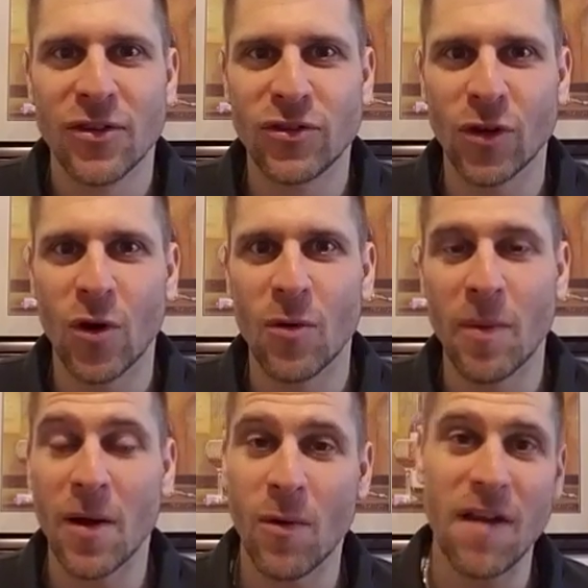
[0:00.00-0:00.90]
So
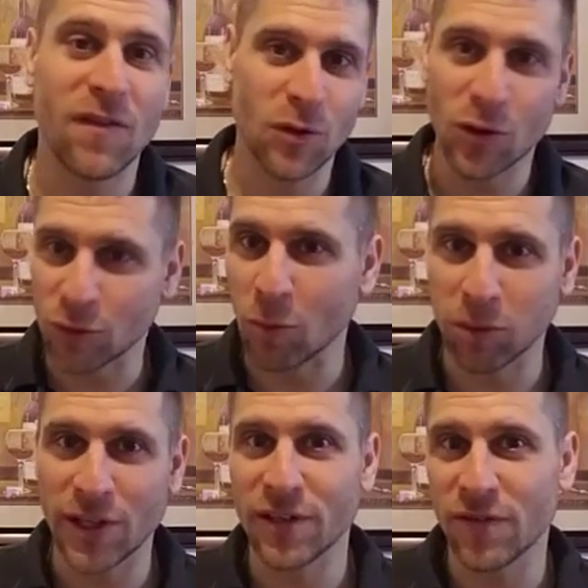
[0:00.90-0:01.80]
my wife is also a
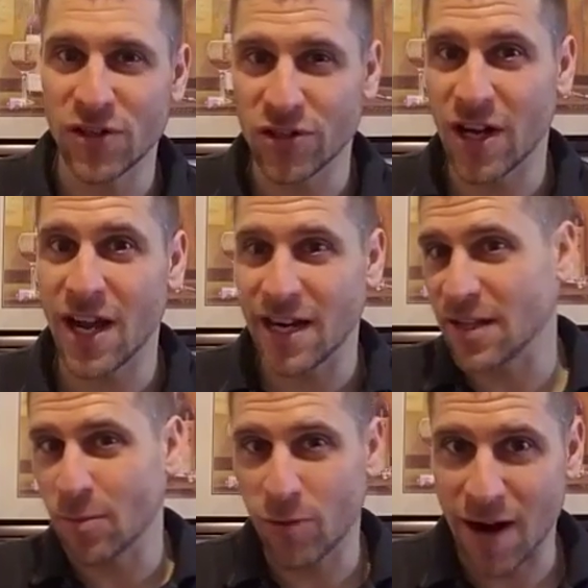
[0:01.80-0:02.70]
blend of the shy
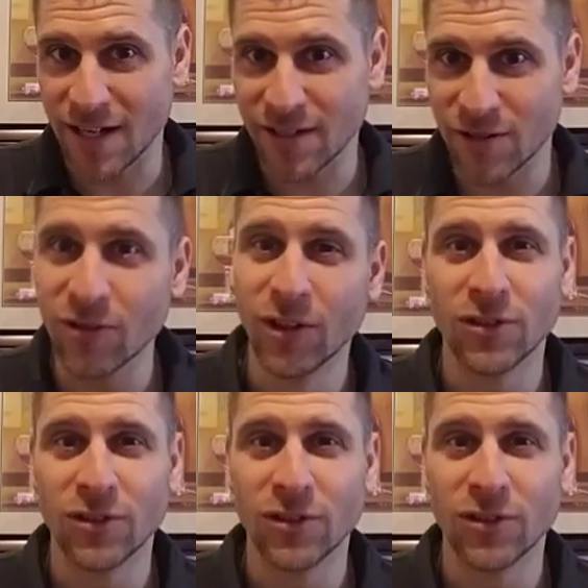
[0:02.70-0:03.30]
and the practical.